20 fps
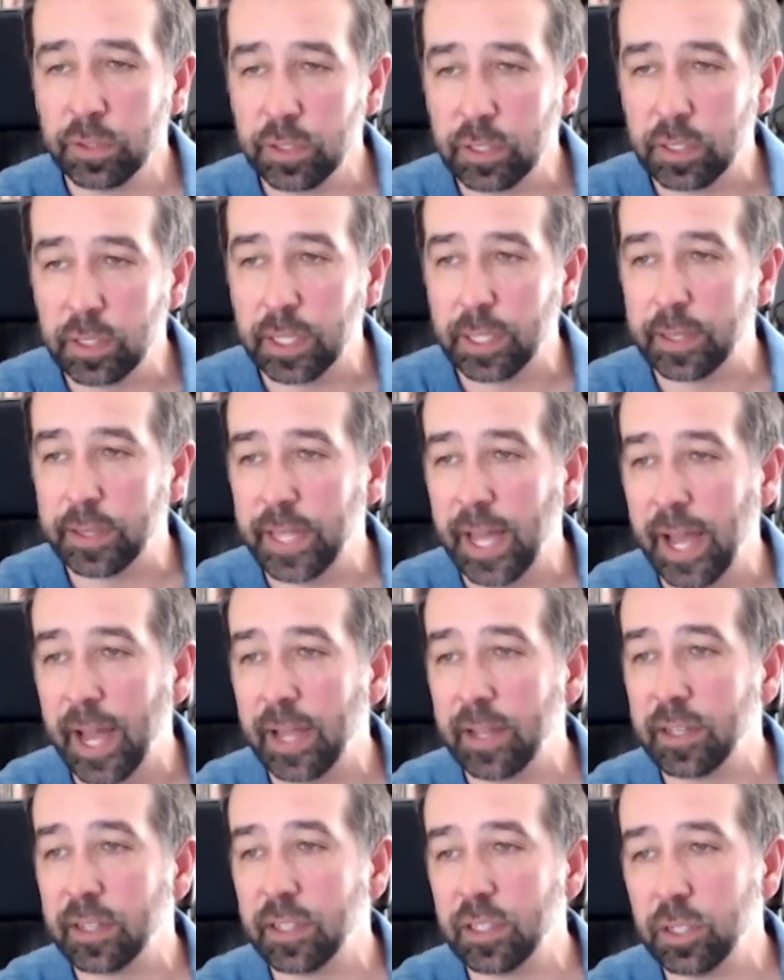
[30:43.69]
You click
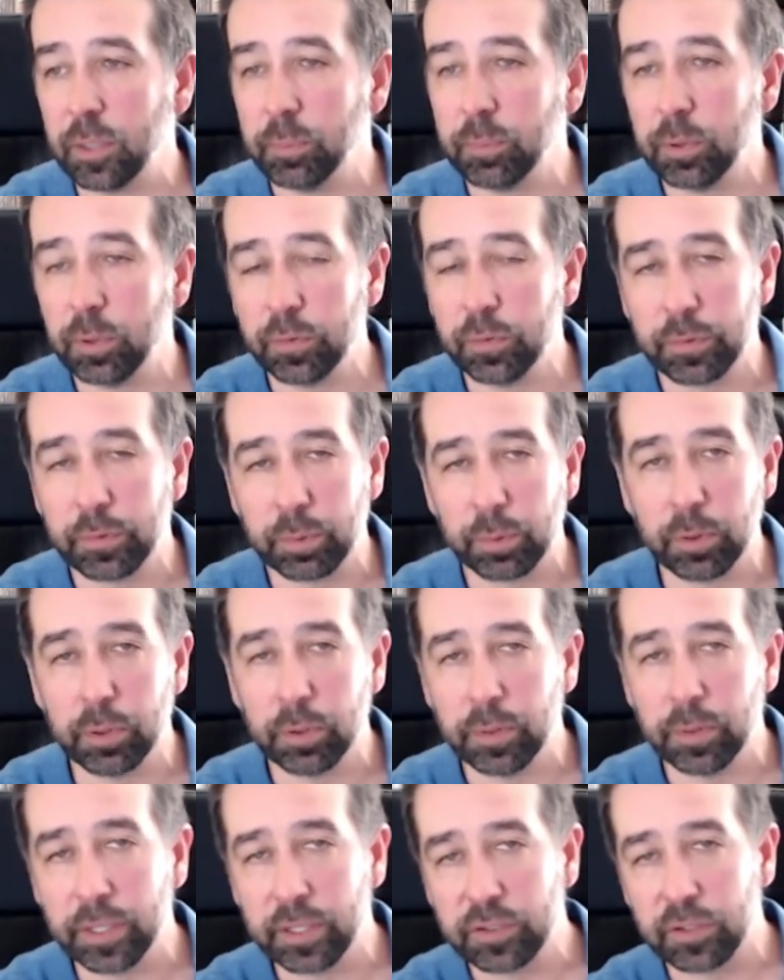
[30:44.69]
that, then you move
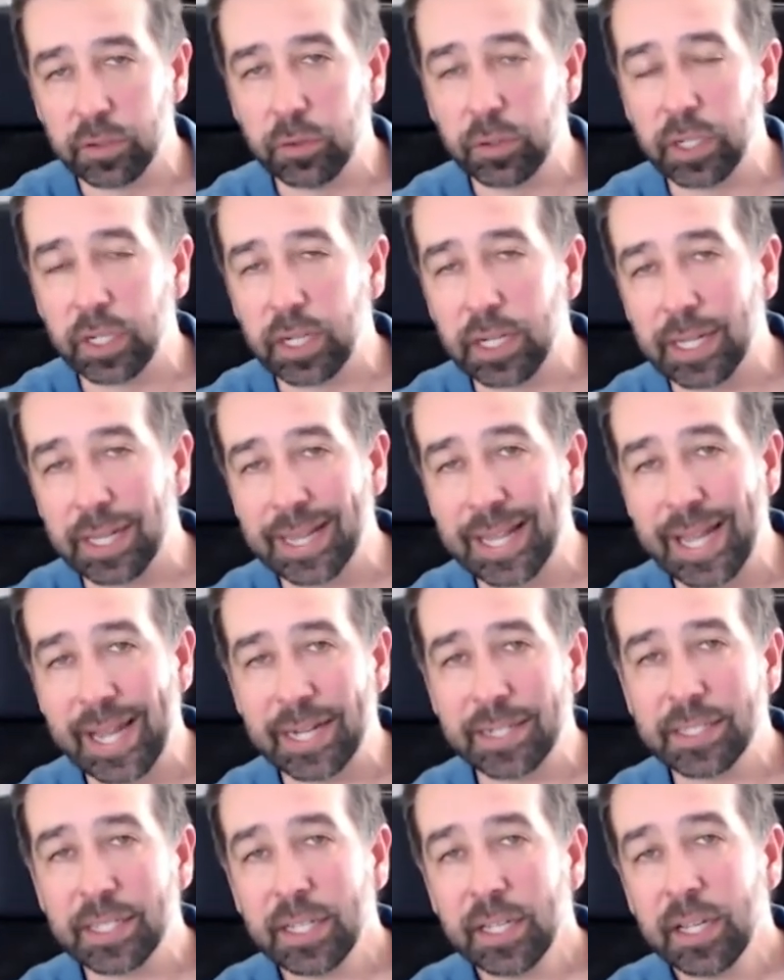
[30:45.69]
through. And so you can
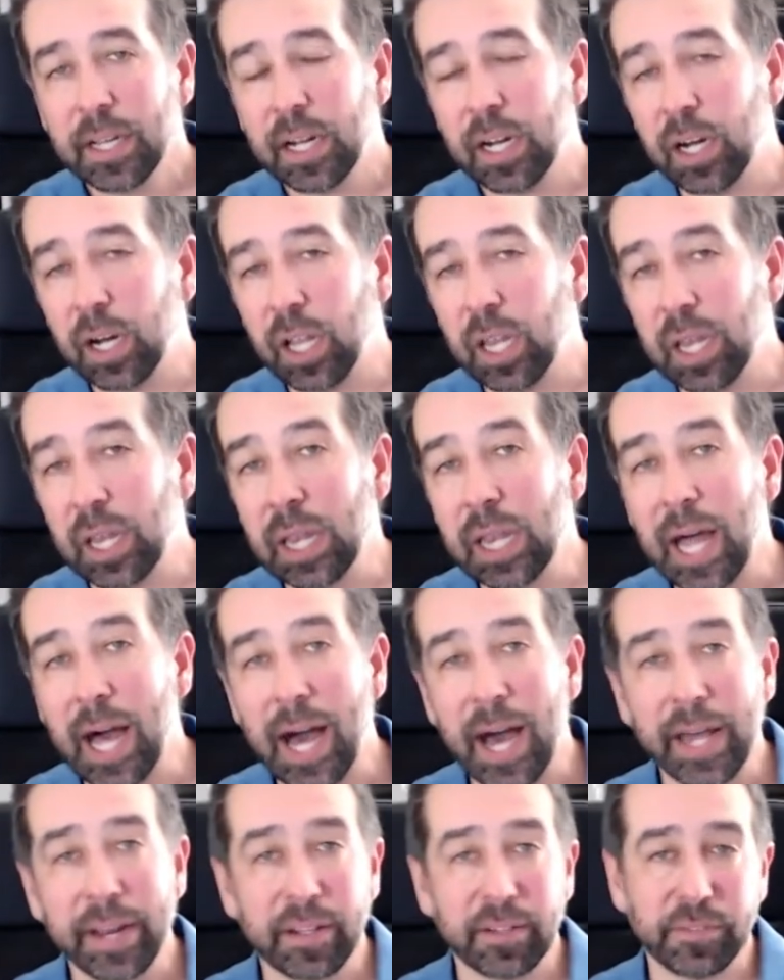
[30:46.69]
collect a
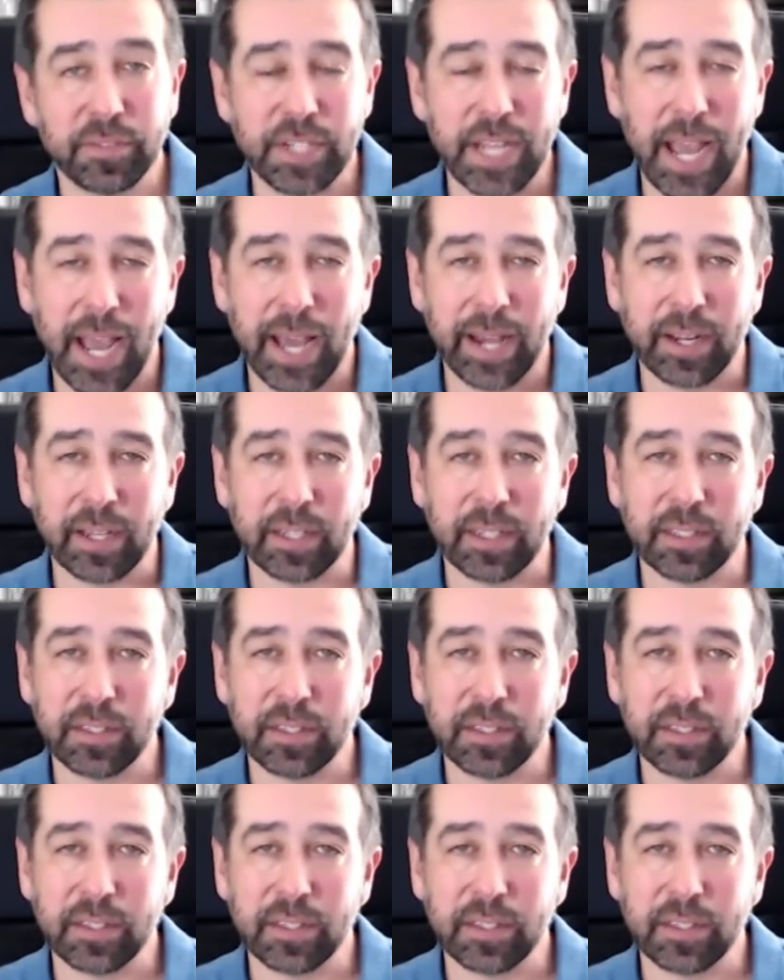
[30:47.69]
lot of data.